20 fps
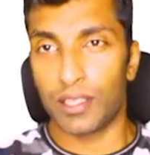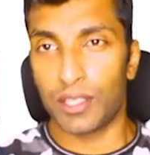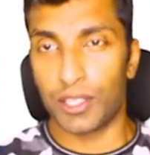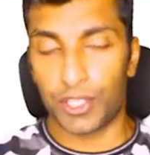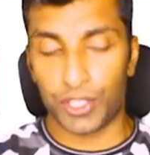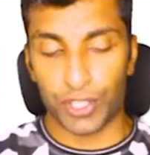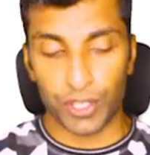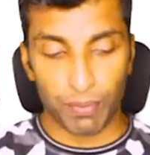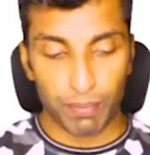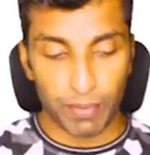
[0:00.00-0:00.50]

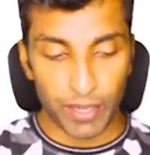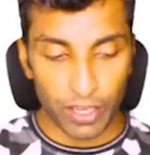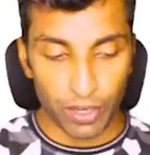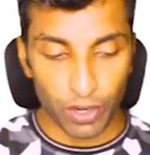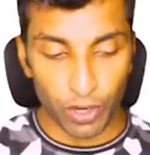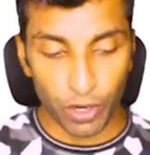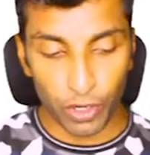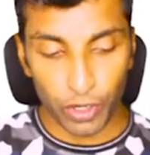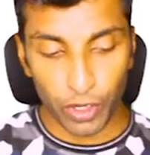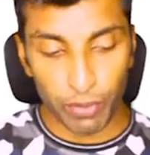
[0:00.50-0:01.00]
should be
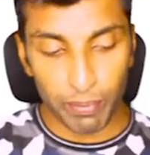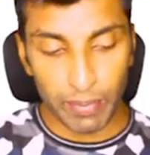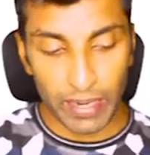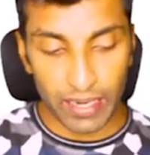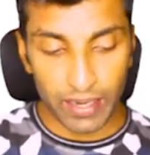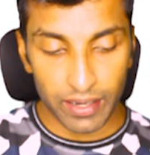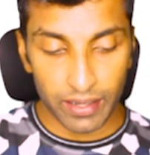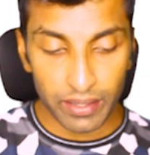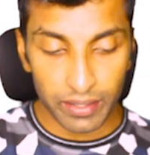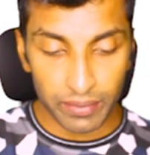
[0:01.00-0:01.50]

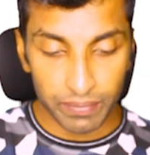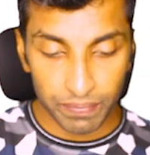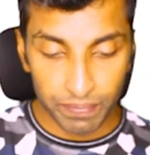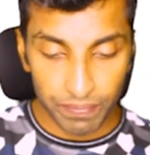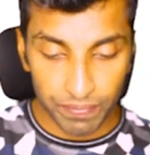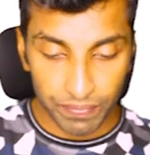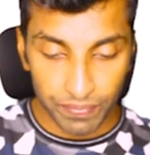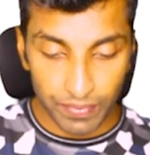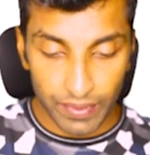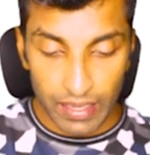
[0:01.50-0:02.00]
automated
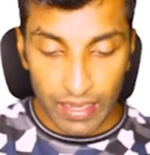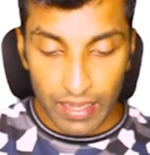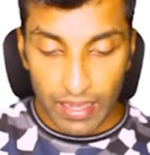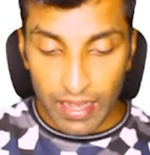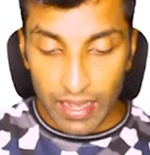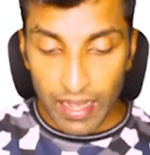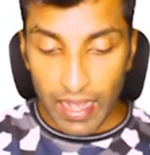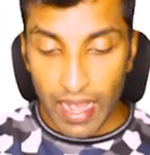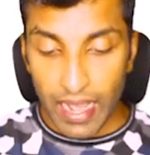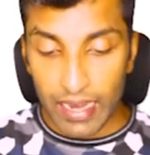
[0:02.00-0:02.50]

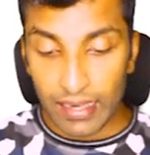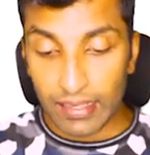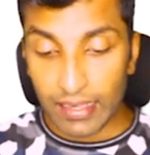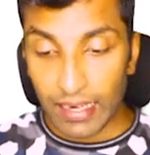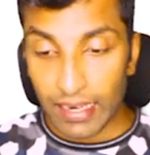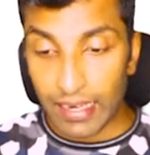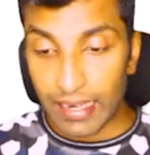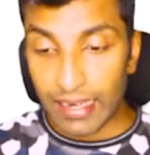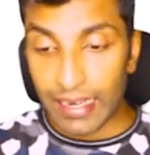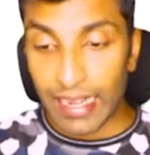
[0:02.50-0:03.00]
and
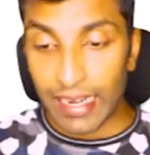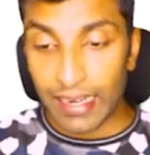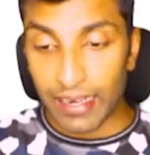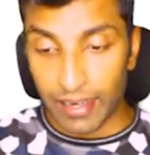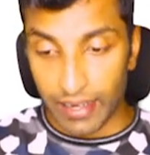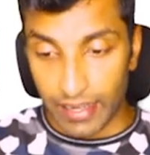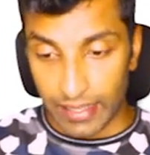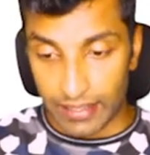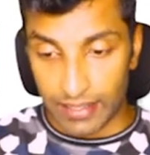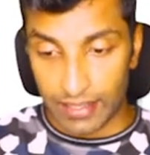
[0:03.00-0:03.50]

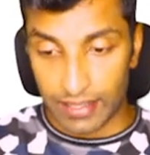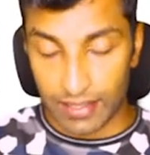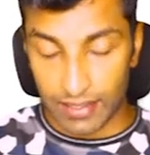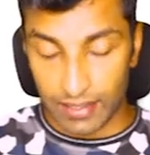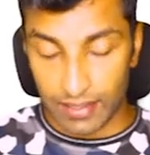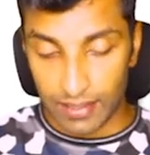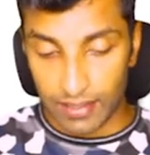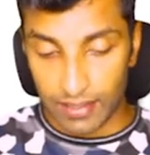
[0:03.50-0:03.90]
containerized.